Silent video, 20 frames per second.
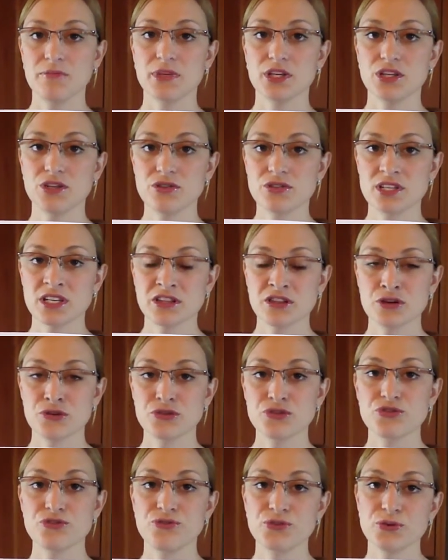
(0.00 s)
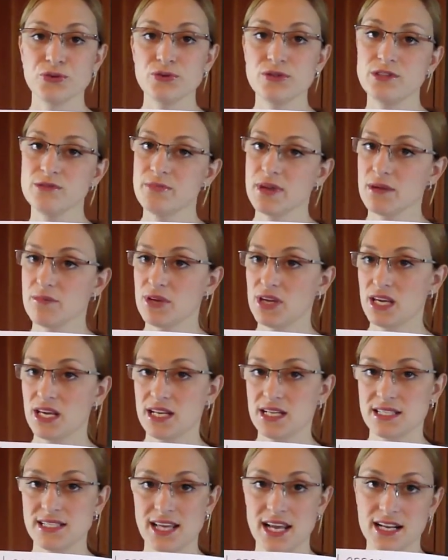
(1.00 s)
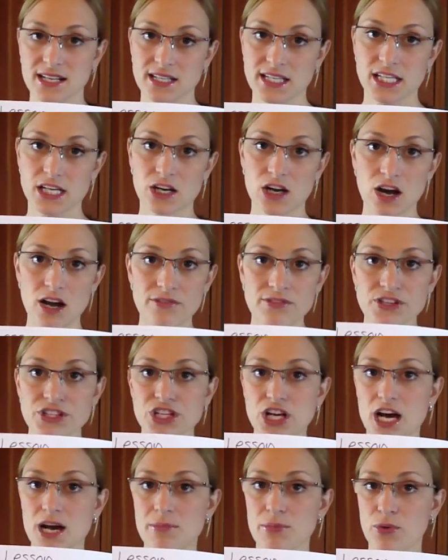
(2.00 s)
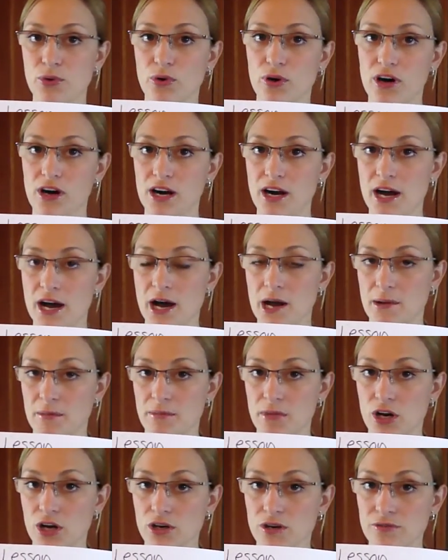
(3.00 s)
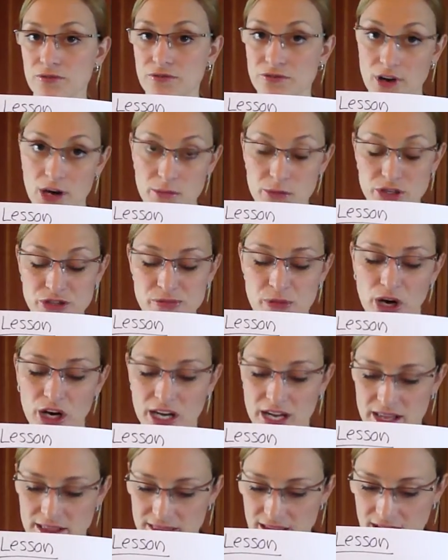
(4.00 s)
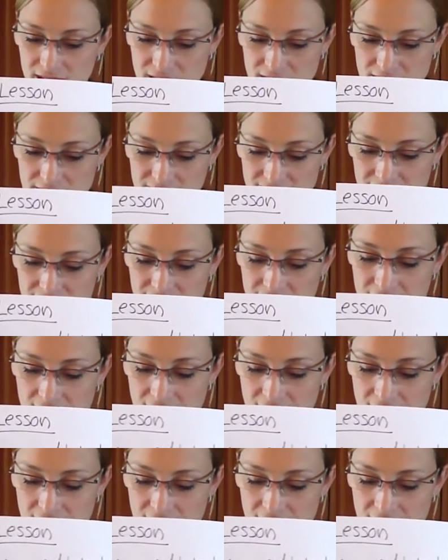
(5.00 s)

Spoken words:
using those foods, maybe in a setting like a coffee shop or a farmer's market, that kind of thing.